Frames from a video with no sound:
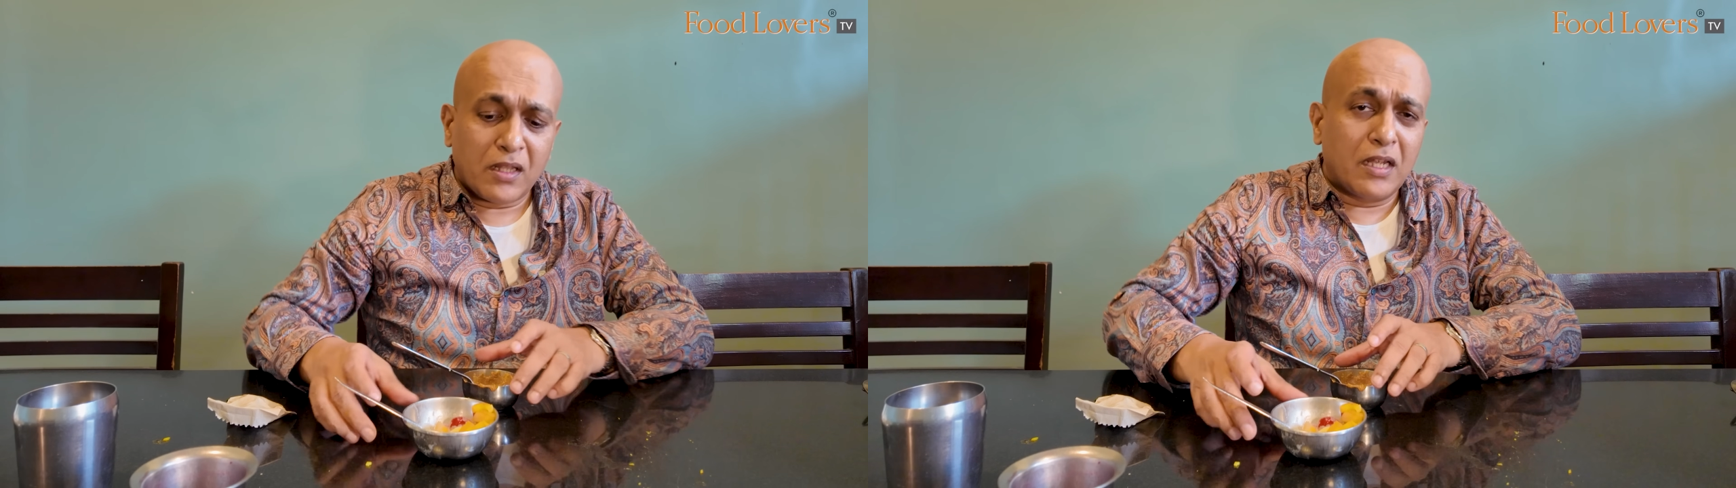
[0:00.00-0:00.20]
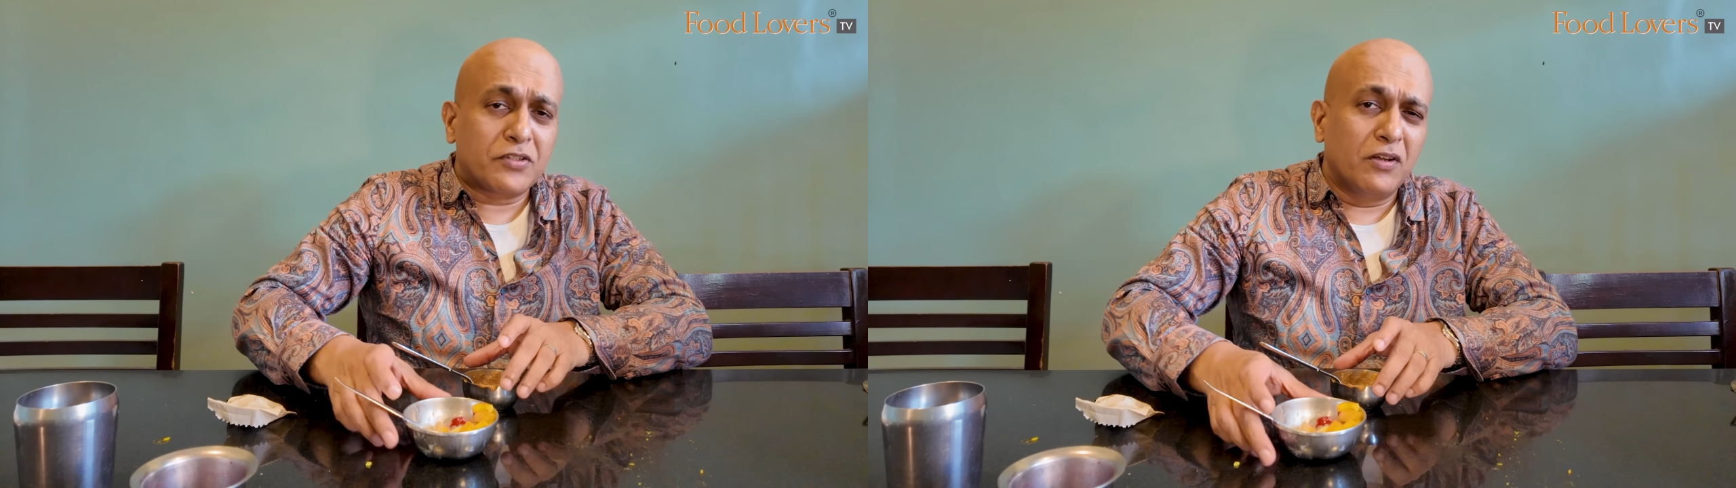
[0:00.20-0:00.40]

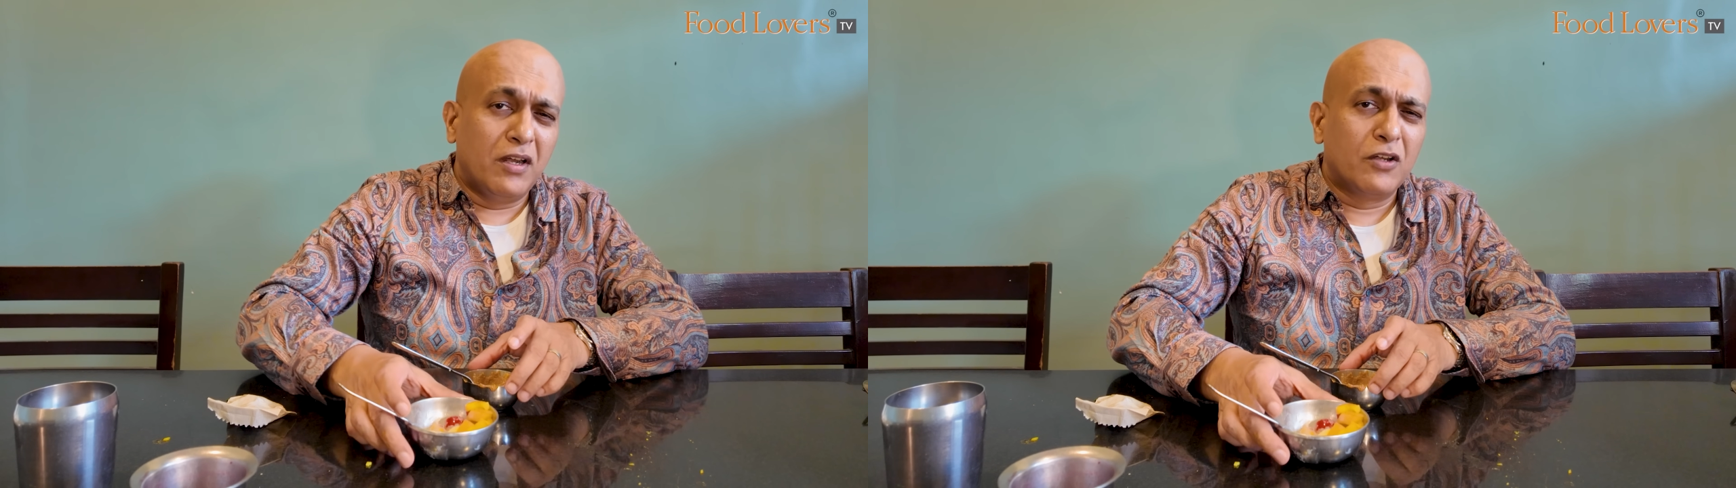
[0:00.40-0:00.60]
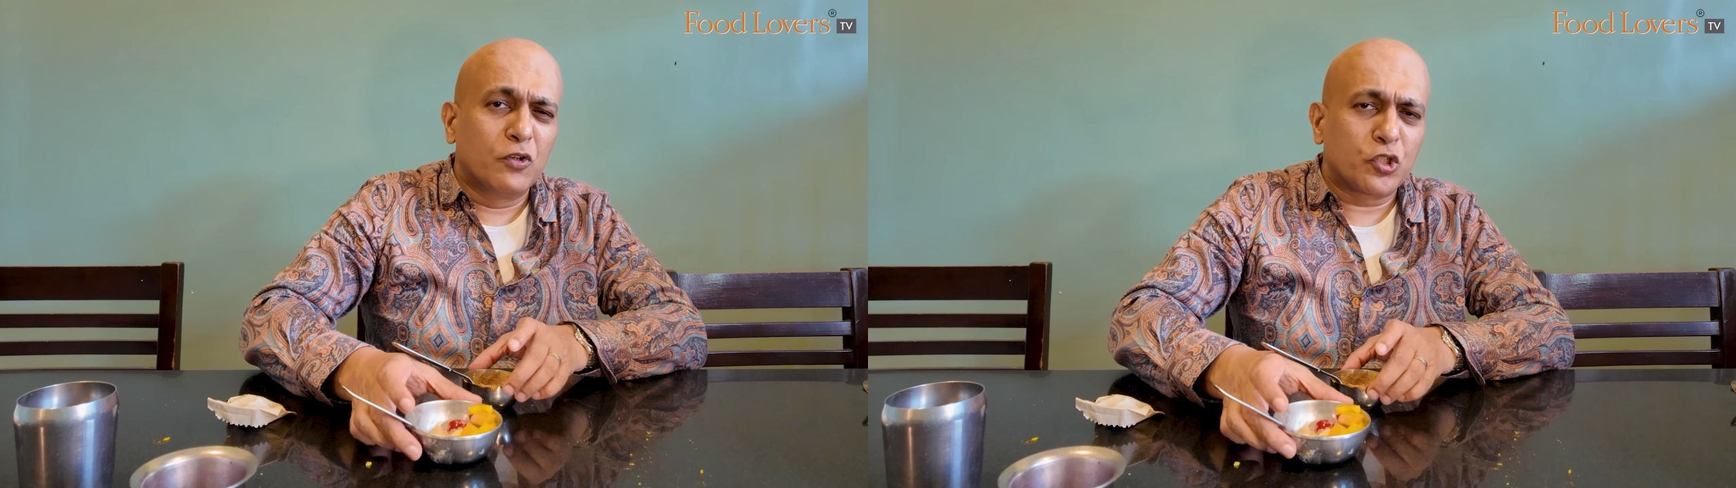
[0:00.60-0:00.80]
That's a
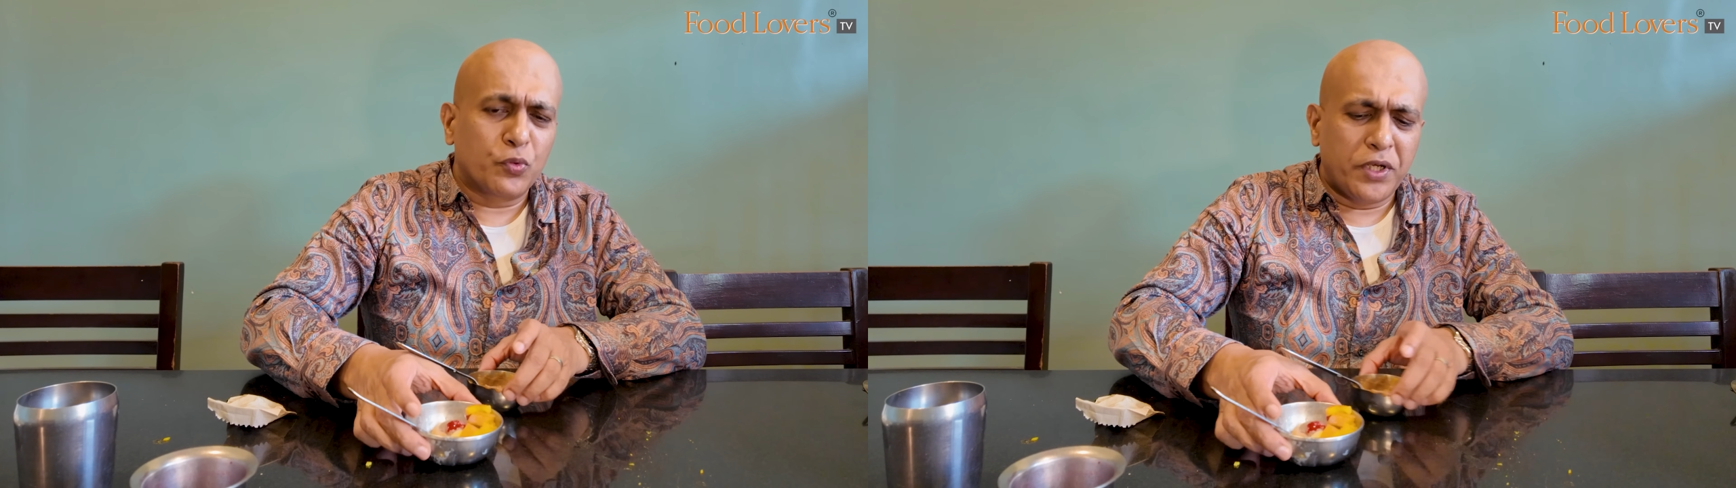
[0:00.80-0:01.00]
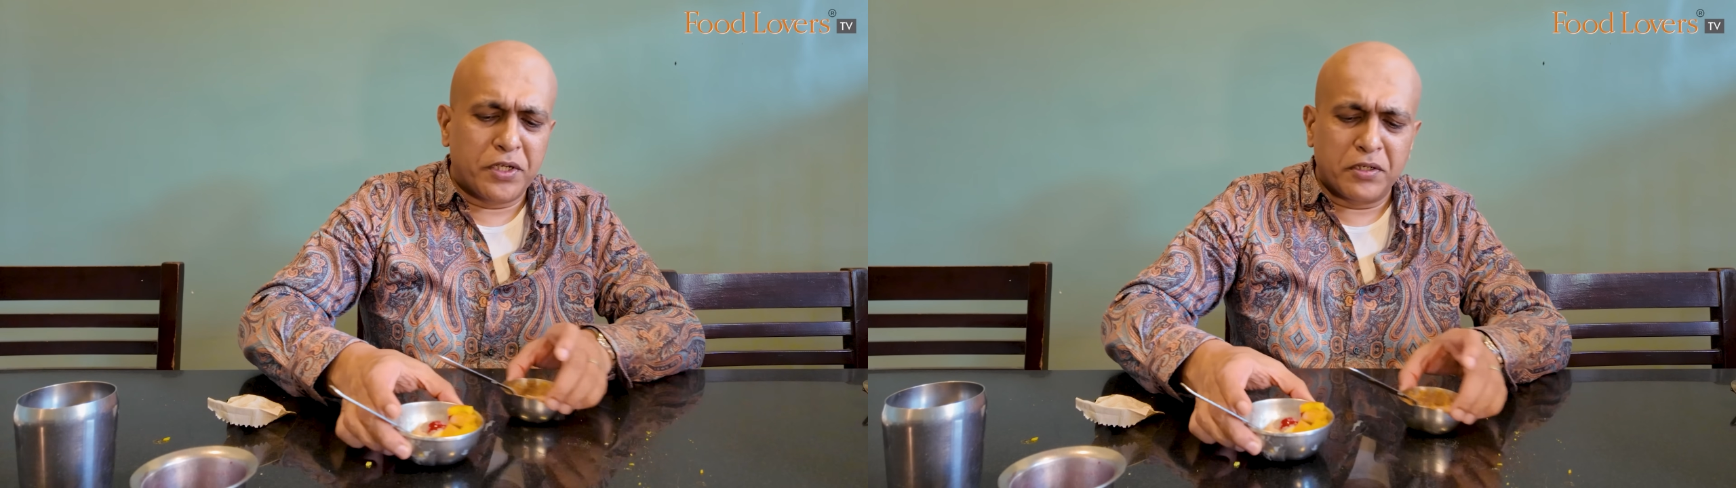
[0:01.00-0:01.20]
little too
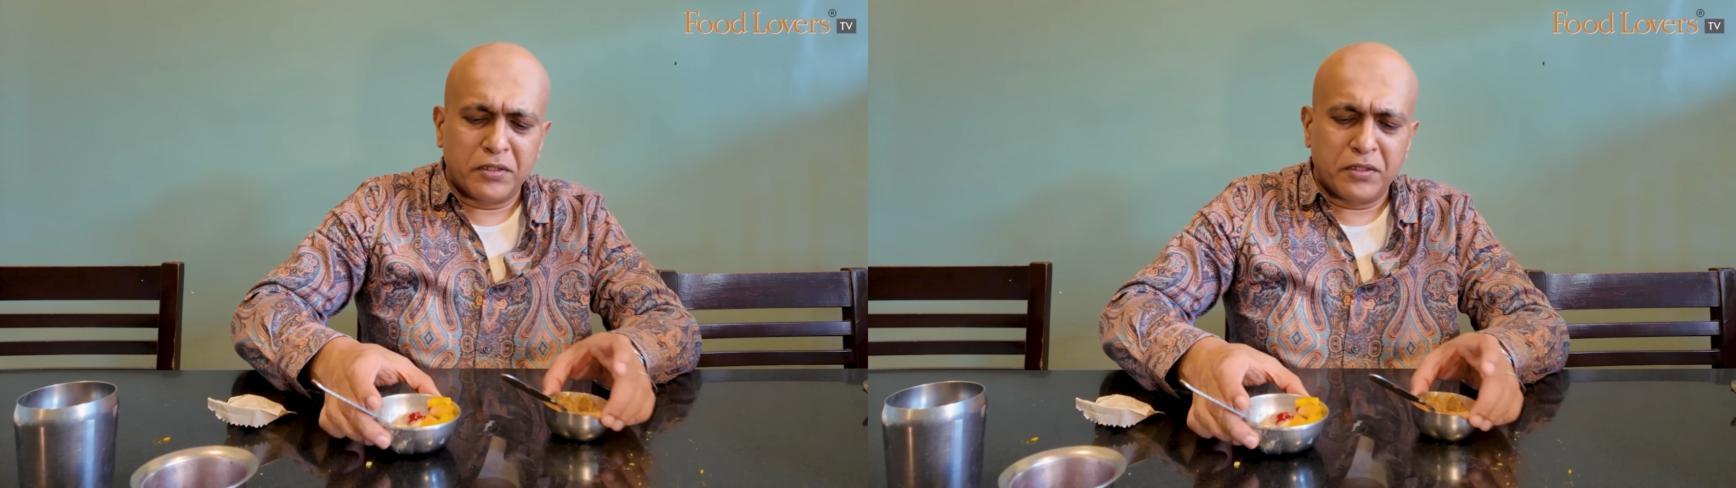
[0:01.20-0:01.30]
sweet